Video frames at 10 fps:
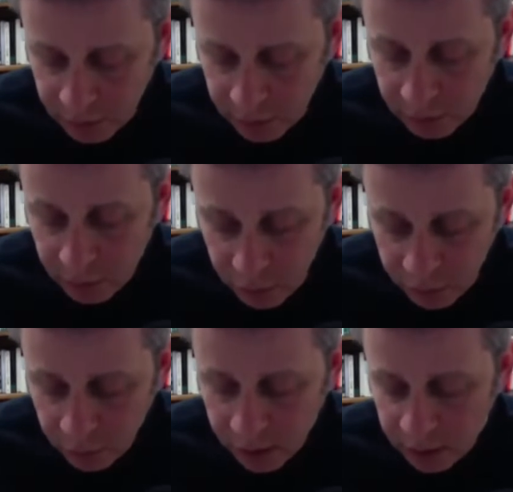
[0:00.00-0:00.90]
to move
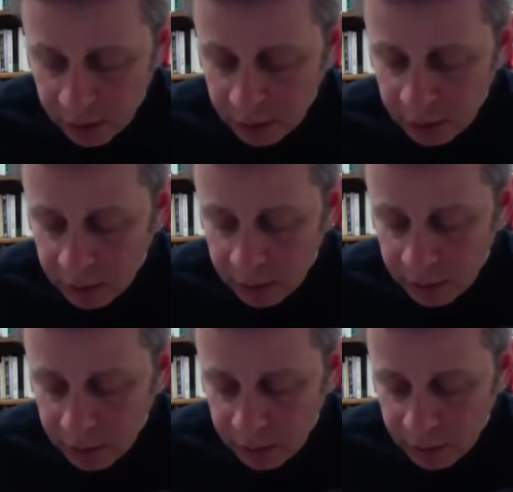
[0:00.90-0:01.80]
away,
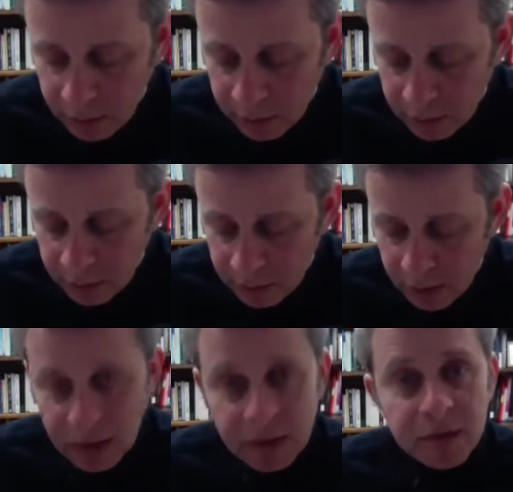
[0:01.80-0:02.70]
to
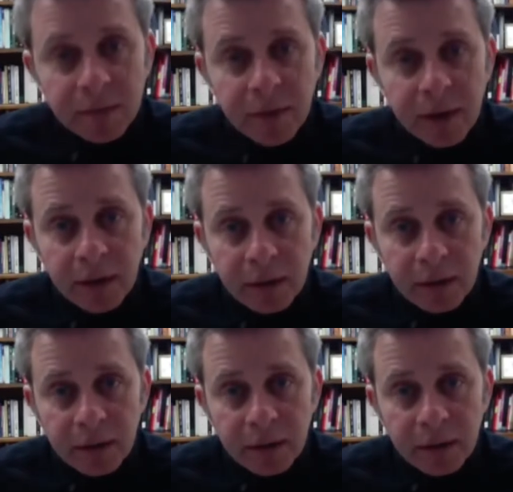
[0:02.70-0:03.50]
disobey,